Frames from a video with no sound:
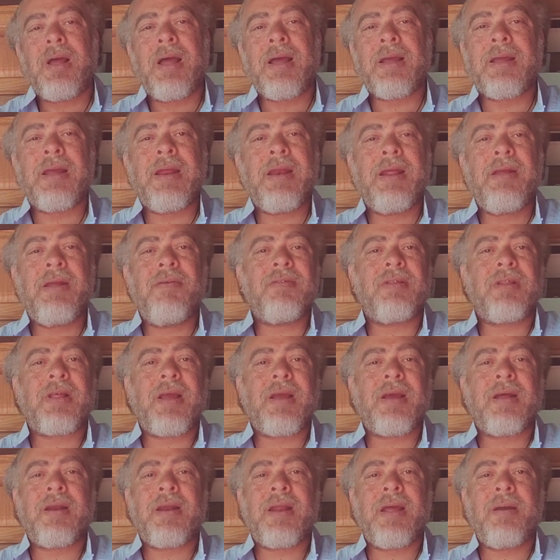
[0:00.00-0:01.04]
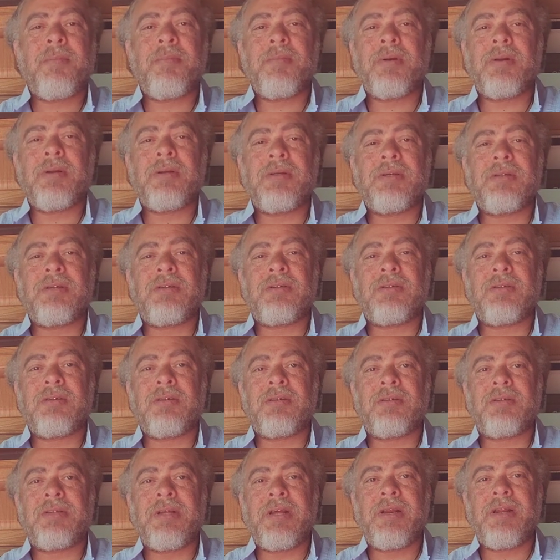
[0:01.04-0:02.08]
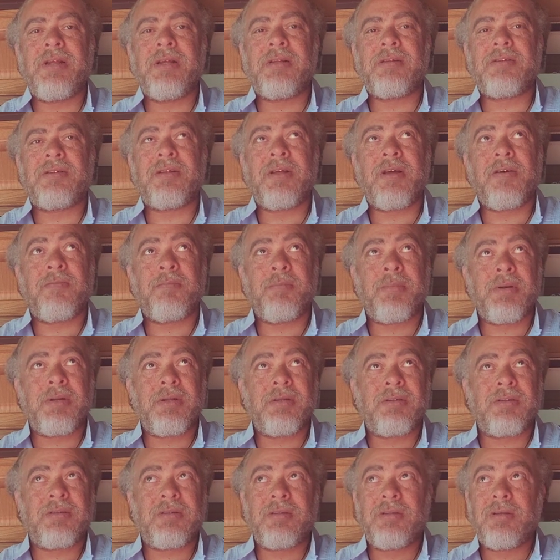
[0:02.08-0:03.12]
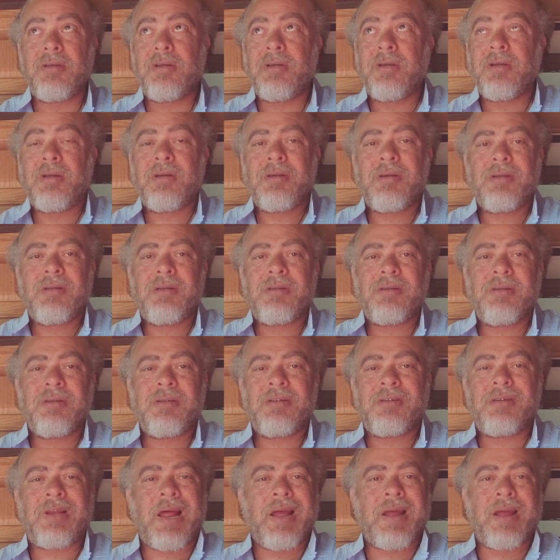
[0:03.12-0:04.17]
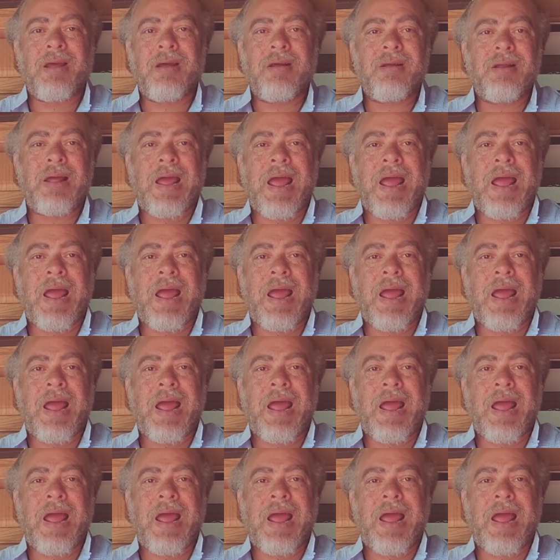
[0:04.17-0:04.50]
I can't even think of the name of just the city itself, but it's like a